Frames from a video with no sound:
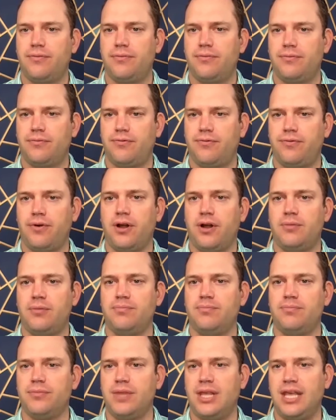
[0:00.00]

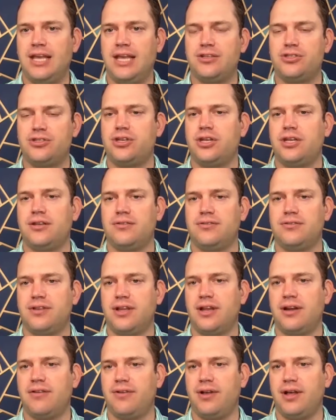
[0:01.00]
from ESG
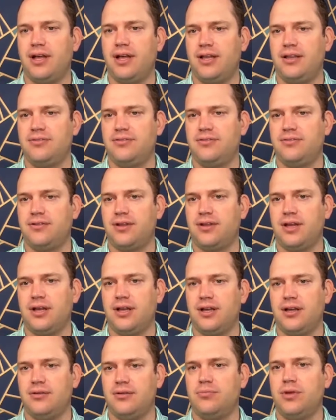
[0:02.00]

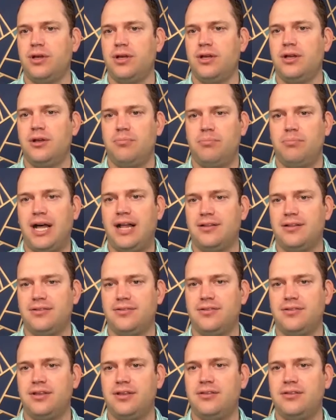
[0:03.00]
incentivized
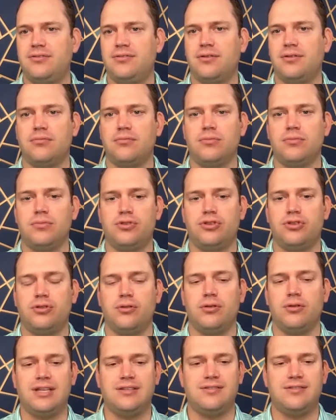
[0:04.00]
policies?
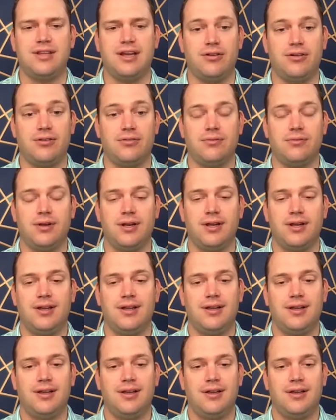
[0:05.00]
Is there
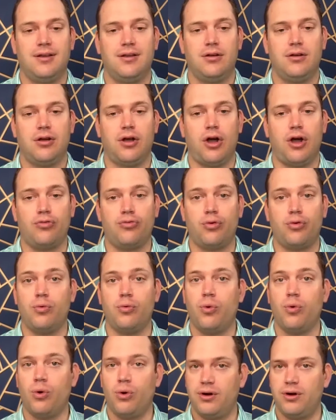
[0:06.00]
a
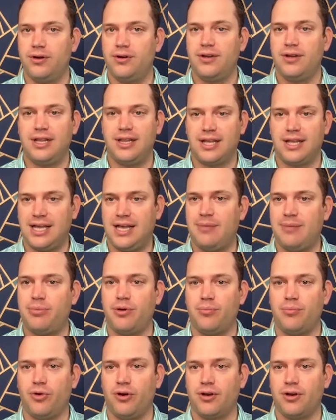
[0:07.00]
reward in the
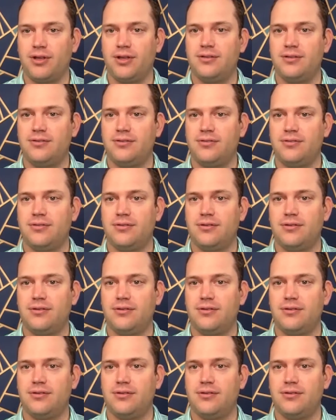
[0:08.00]
capital markets